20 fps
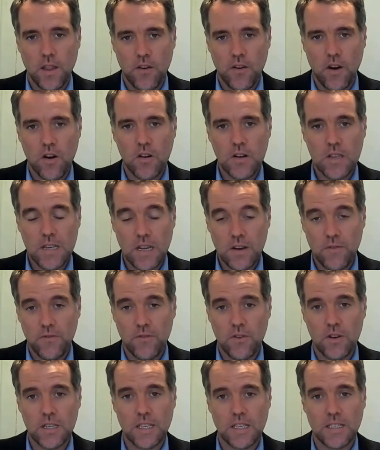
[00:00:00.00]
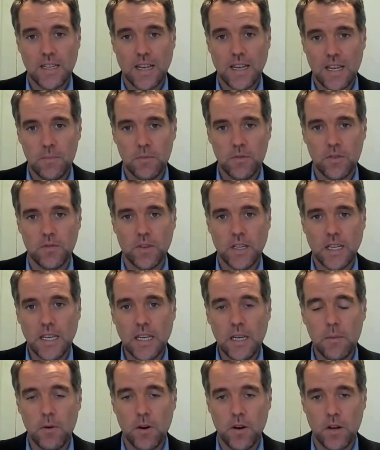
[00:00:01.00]
There are different types of
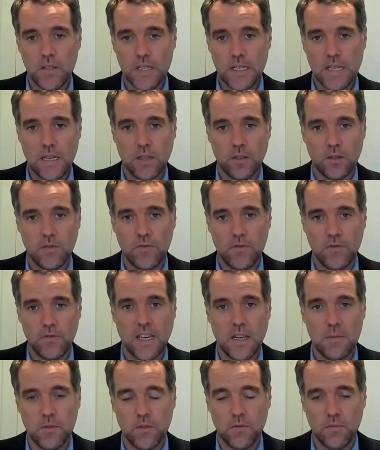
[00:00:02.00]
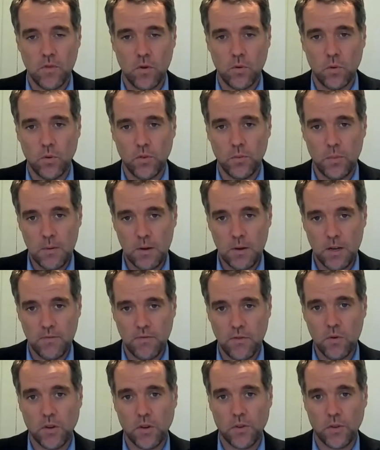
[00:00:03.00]
key personnel, different types of roles. I'm going to
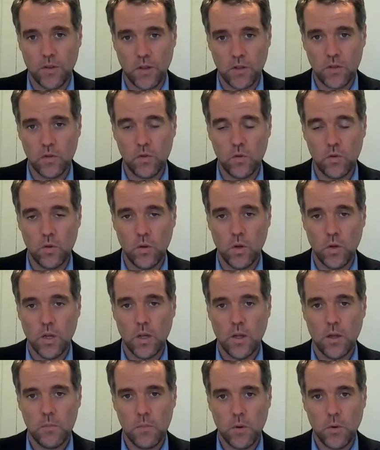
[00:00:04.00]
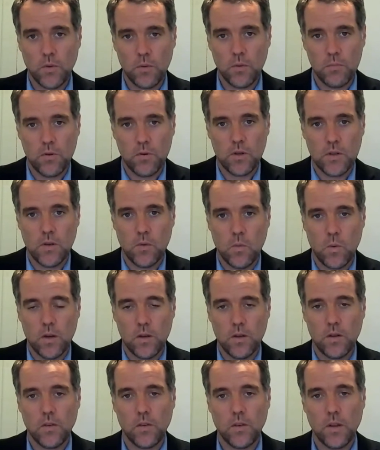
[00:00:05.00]
focus on the two most important
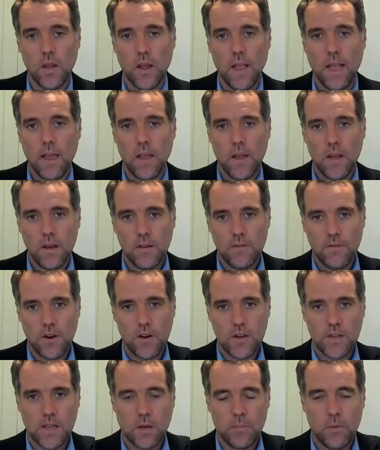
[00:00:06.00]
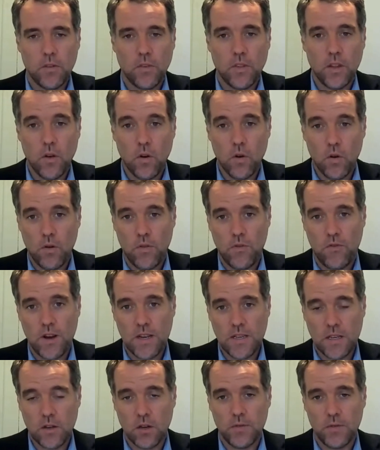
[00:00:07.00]
ones. First up, it's the
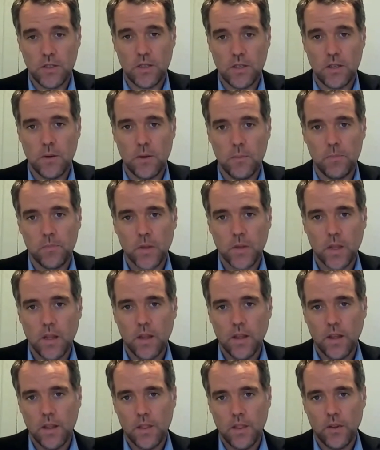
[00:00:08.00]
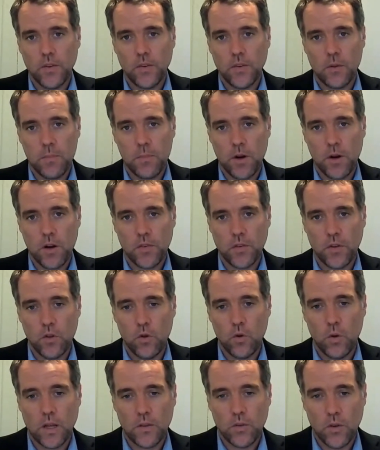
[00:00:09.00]
authorizing officer. This is the person
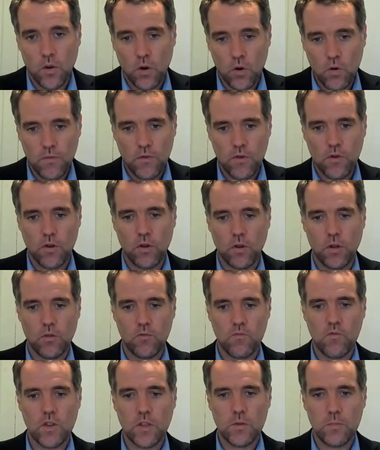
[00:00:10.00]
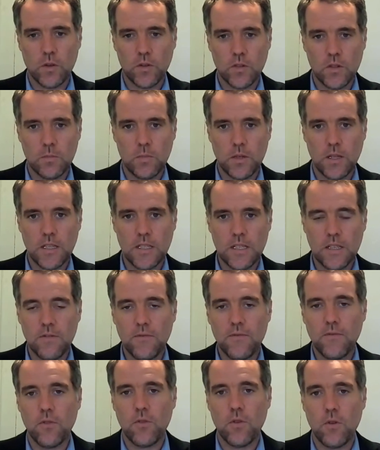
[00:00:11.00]
who has overall responsibility
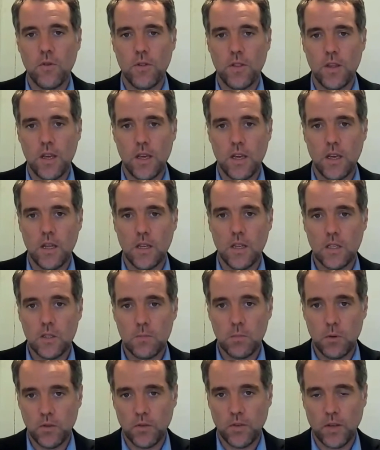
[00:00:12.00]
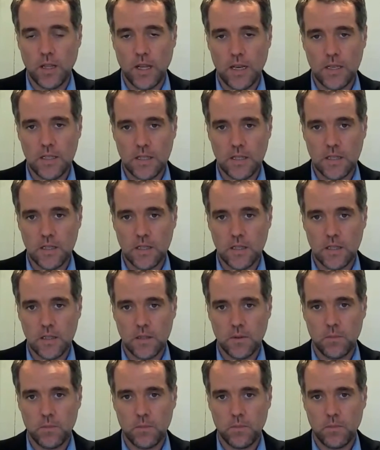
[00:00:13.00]
for the sponsor
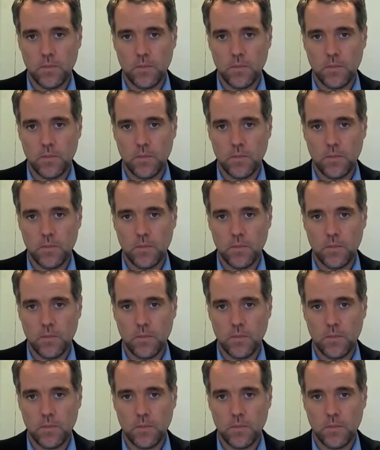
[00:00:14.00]
license.